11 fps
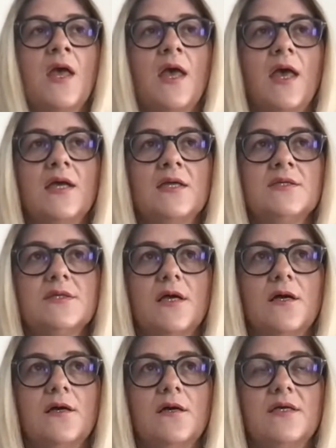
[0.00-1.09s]
And
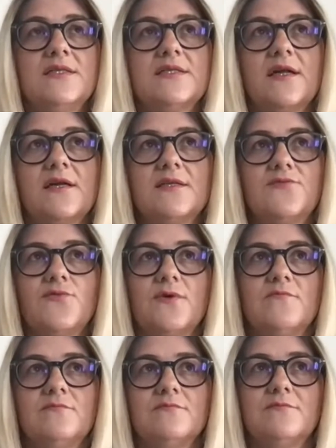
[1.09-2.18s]
it started
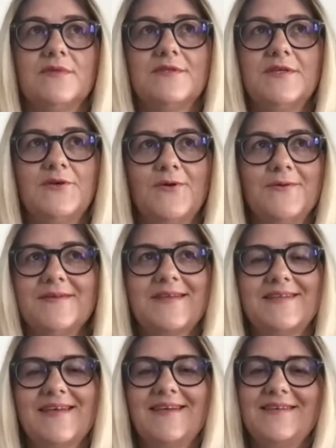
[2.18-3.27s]
from zero, as I
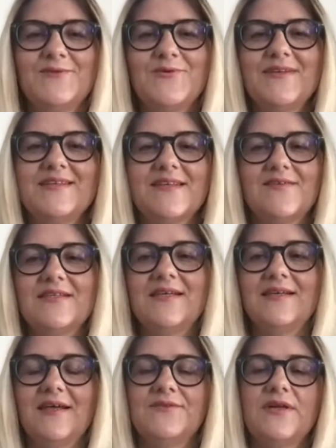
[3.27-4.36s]
said, in
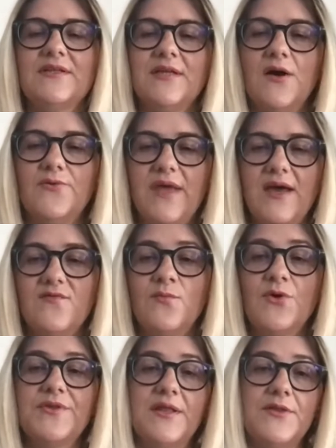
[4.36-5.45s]
2017, and right now we have
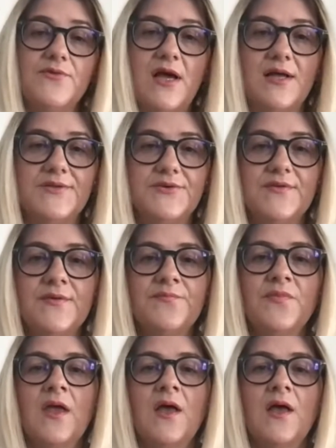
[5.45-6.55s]
more than 300
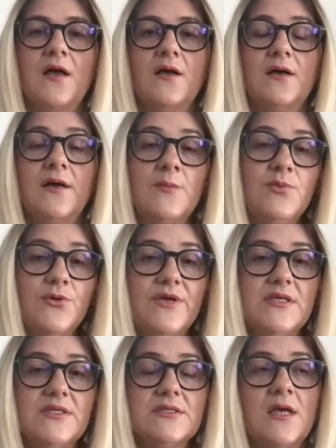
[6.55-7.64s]

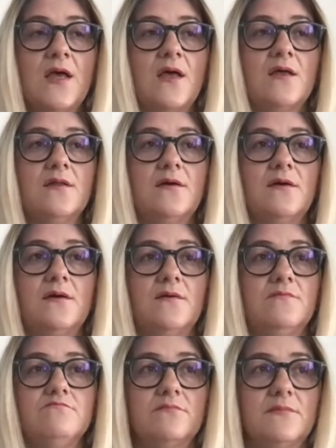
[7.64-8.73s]
employees.
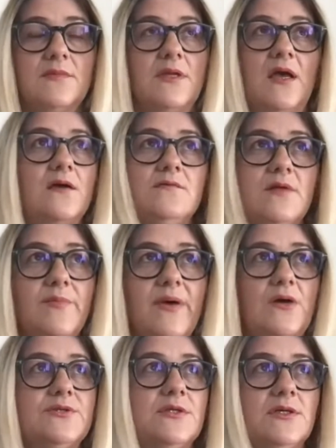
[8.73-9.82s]

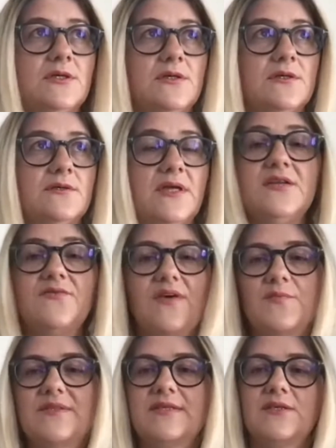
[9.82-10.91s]
About
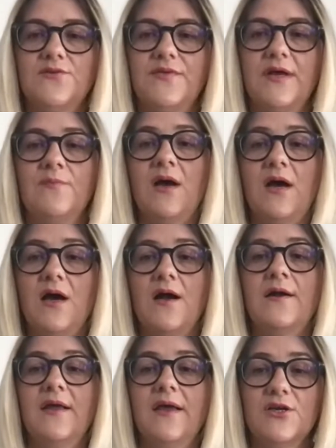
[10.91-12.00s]
95% of them
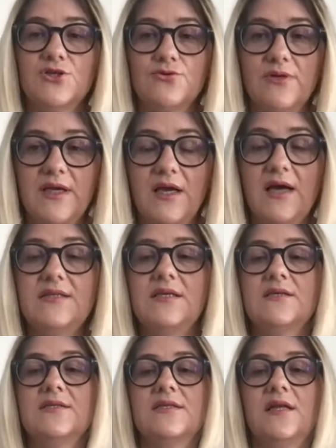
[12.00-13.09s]
are actually IT
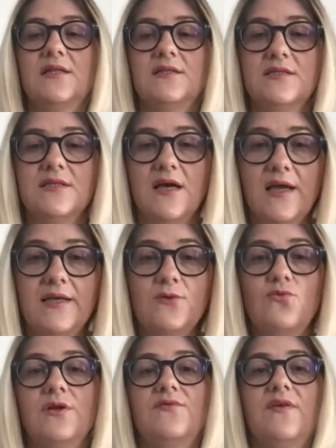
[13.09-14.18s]
consultants, highly
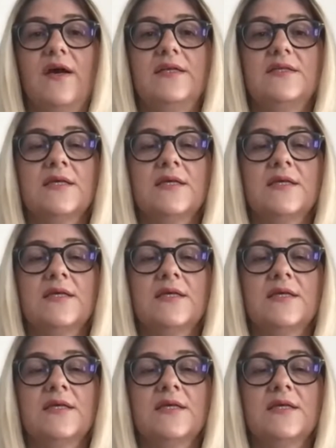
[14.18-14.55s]
qualified